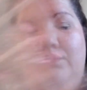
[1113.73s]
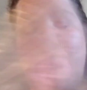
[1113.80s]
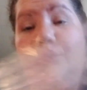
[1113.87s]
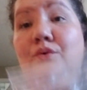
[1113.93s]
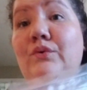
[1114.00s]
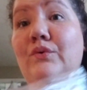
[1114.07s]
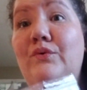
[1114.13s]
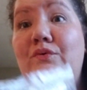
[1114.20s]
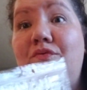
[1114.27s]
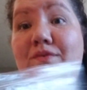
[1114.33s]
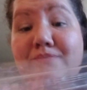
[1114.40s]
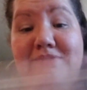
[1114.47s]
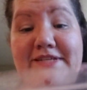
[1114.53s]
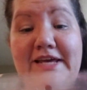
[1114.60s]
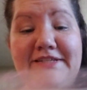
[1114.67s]
Ooh,
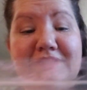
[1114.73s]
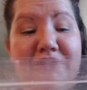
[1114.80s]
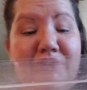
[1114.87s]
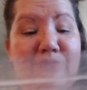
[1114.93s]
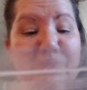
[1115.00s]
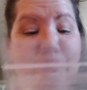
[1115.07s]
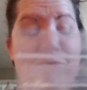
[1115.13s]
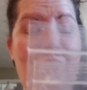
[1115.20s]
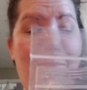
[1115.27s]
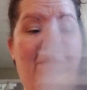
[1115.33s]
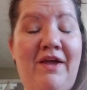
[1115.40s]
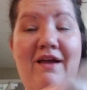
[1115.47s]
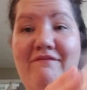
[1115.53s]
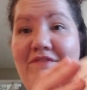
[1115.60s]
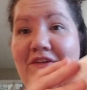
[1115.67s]
from Sassy Girl
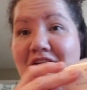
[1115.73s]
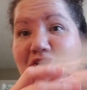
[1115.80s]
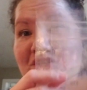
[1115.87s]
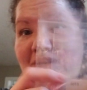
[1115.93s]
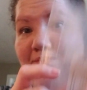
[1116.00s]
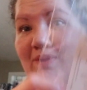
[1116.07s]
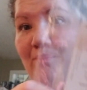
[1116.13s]
Aroma, I finished up my